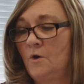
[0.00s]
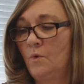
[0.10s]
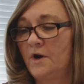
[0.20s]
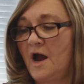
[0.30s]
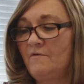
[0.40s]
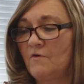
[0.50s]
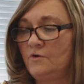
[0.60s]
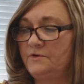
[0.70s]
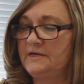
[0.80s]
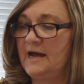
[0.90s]
What I
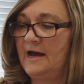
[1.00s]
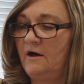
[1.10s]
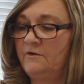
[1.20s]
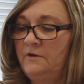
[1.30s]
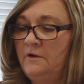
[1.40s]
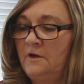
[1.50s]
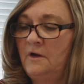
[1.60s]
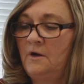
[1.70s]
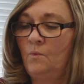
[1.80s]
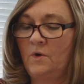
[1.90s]
wrote down
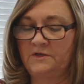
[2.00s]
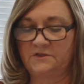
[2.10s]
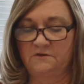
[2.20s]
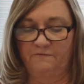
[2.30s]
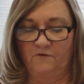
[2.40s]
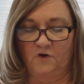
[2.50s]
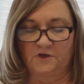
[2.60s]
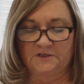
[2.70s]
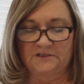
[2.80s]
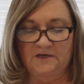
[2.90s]
was the
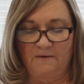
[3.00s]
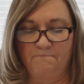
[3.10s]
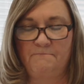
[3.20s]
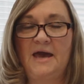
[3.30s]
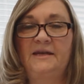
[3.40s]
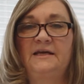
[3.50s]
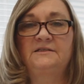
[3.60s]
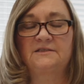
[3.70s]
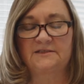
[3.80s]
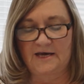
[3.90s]
verse Many
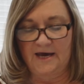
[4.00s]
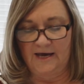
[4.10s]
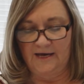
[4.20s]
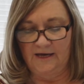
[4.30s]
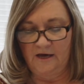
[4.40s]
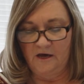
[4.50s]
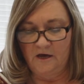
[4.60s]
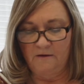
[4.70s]
say,